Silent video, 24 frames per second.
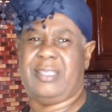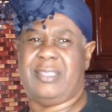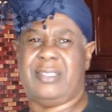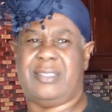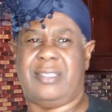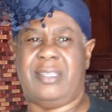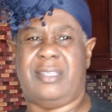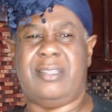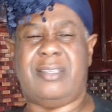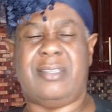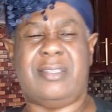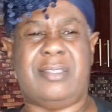is
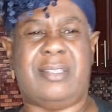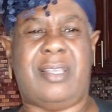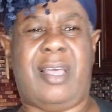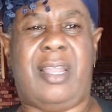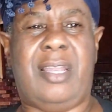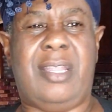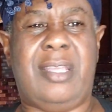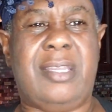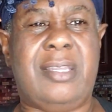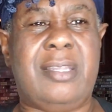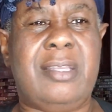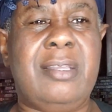in the
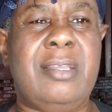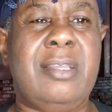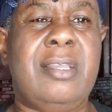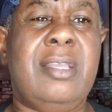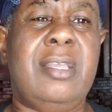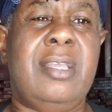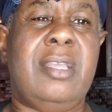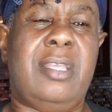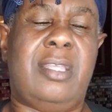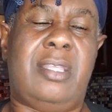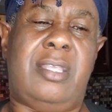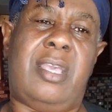solid.
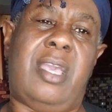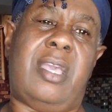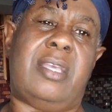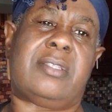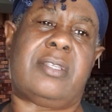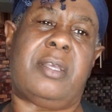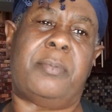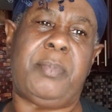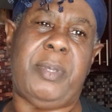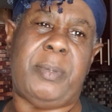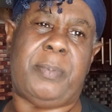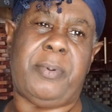Yeah,
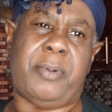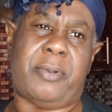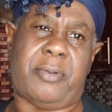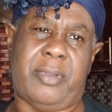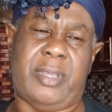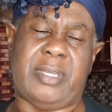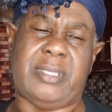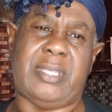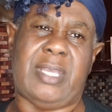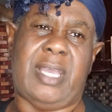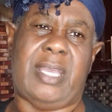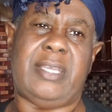some people
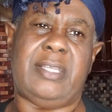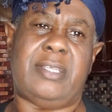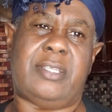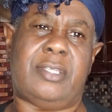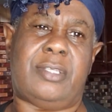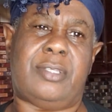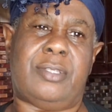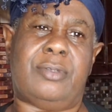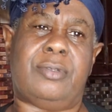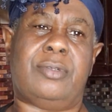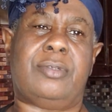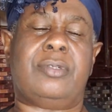grate
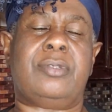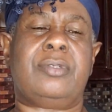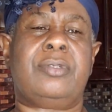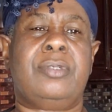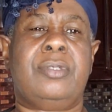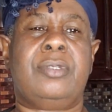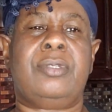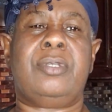it to